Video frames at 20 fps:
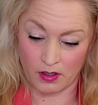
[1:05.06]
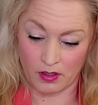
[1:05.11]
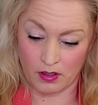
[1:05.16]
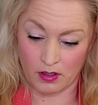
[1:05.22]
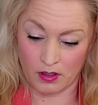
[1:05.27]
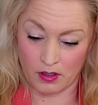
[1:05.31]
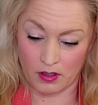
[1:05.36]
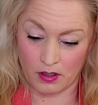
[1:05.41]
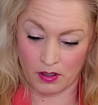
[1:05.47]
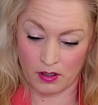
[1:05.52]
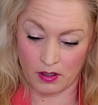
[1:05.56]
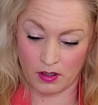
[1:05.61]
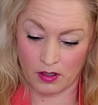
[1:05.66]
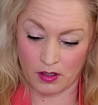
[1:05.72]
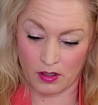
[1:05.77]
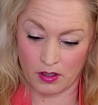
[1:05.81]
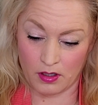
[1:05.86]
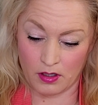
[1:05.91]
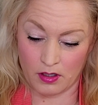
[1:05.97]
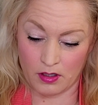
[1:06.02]

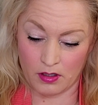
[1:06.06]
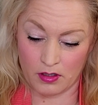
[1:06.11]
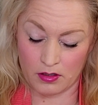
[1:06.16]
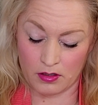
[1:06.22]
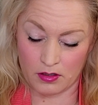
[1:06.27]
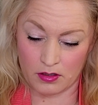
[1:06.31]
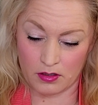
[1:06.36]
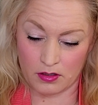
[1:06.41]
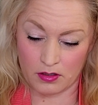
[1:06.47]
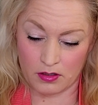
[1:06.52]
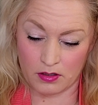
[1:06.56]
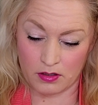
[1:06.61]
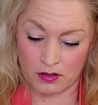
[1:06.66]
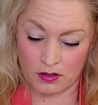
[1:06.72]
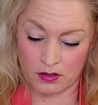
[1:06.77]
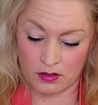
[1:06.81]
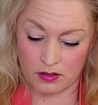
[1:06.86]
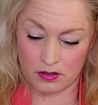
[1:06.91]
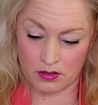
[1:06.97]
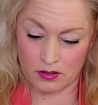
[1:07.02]

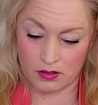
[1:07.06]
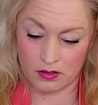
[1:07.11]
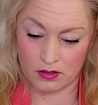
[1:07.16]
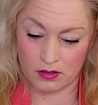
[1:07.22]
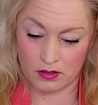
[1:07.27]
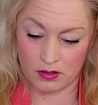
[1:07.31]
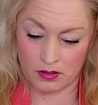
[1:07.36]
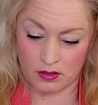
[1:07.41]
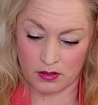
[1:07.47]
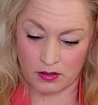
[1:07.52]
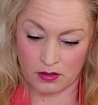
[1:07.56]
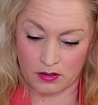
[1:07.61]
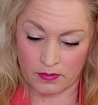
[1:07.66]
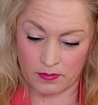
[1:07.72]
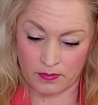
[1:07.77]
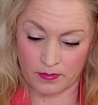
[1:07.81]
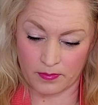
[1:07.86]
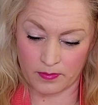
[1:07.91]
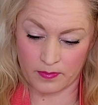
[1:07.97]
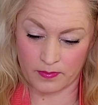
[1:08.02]

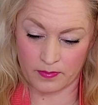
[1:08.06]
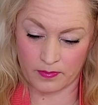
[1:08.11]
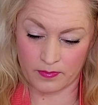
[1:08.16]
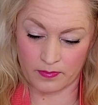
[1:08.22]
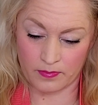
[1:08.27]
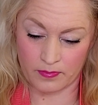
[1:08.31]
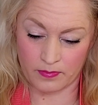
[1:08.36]
Nothing is said.